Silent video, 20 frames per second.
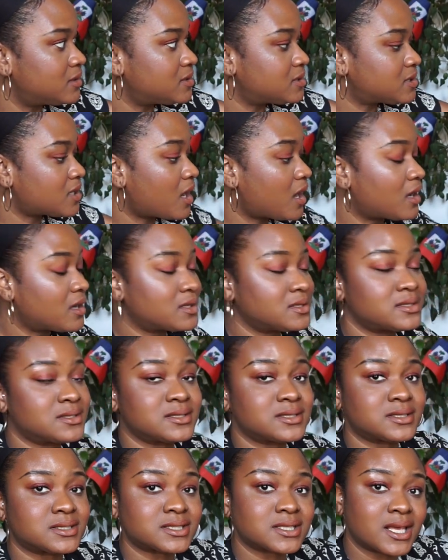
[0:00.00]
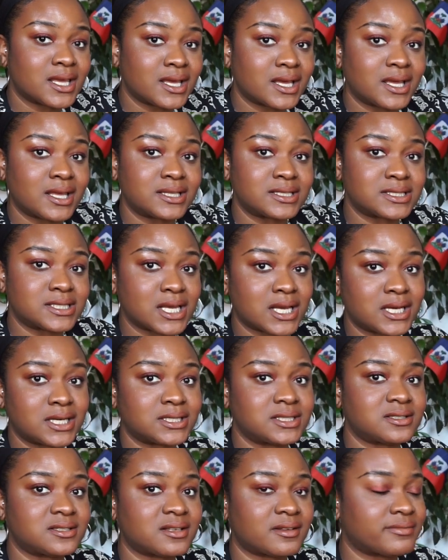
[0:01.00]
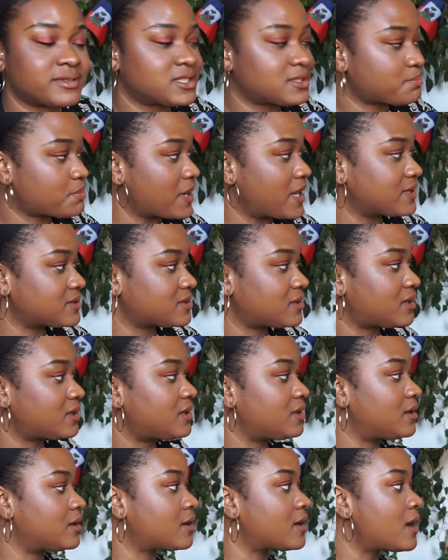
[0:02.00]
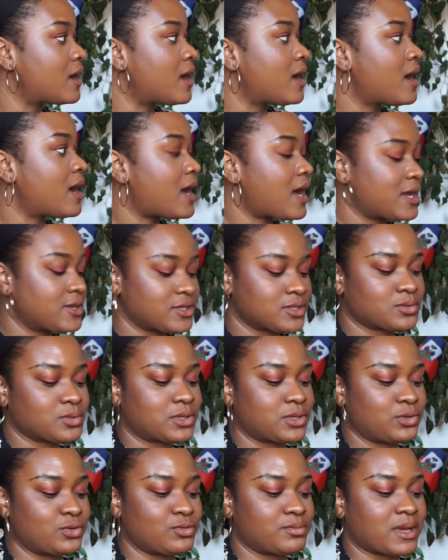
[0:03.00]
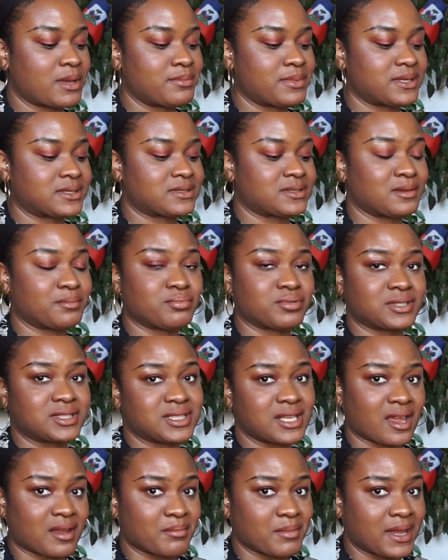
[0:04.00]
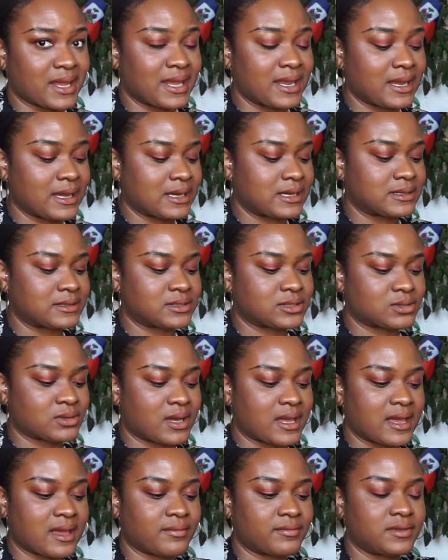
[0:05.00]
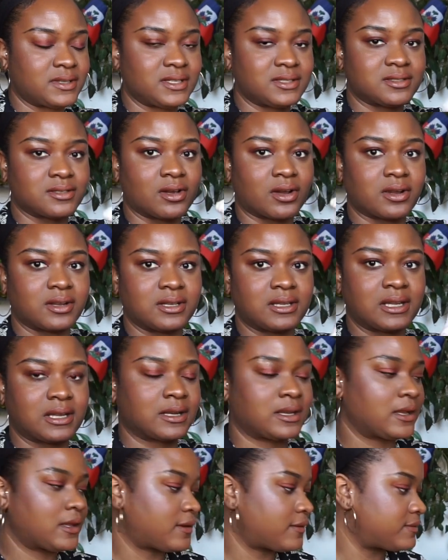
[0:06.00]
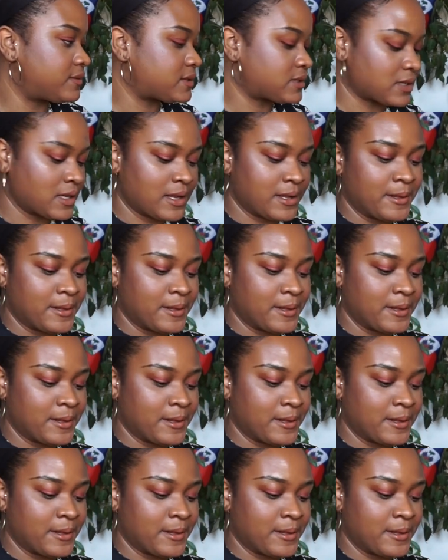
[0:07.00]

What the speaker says: tons and tons of spikes on here, I just want to do my best to protect my hands, so I have these gardening gloves.